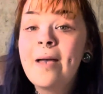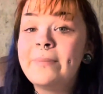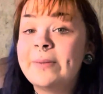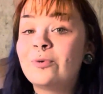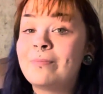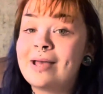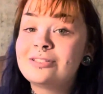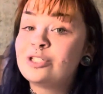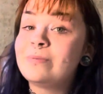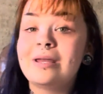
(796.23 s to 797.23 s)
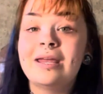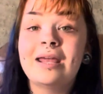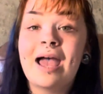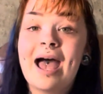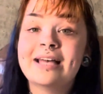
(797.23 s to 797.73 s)
People will message
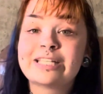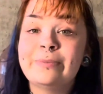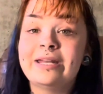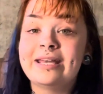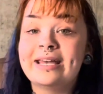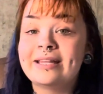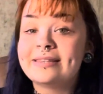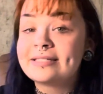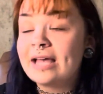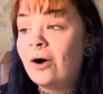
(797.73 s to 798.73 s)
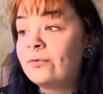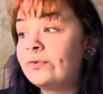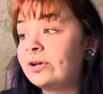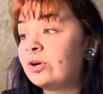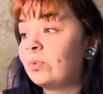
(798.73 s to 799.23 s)
me, ask me to get this
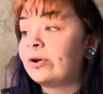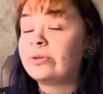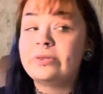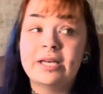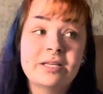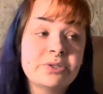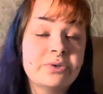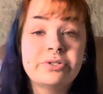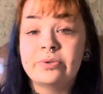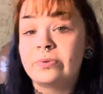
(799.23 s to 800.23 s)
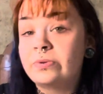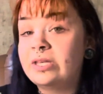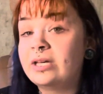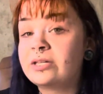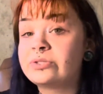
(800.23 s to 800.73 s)
outfit or wear this or do
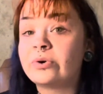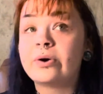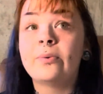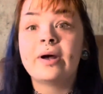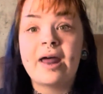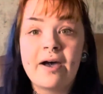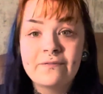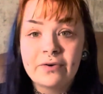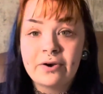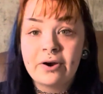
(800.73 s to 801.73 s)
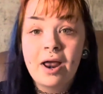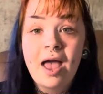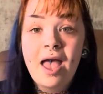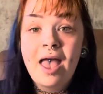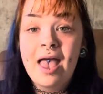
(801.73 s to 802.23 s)
this or whatever
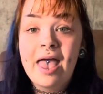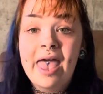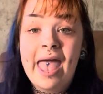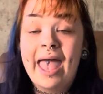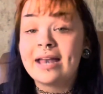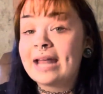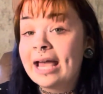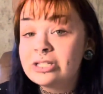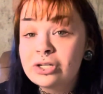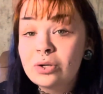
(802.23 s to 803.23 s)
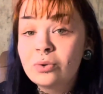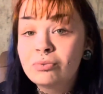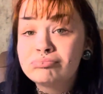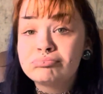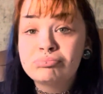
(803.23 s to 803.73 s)
and I
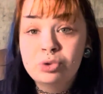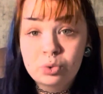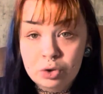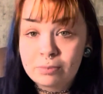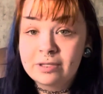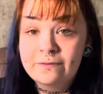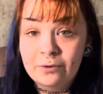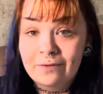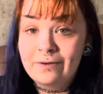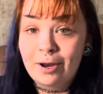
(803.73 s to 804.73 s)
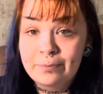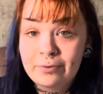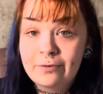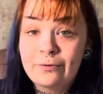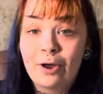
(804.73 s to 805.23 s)
do normally for a fair
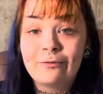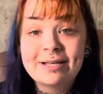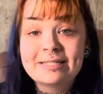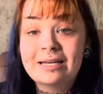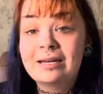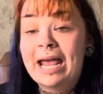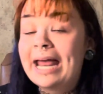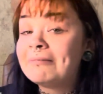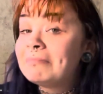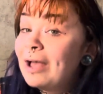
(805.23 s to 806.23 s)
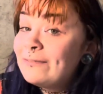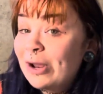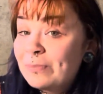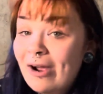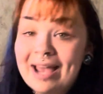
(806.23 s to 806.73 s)
fair reasoning and a
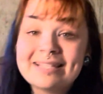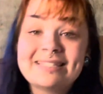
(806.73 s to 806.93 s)
fair price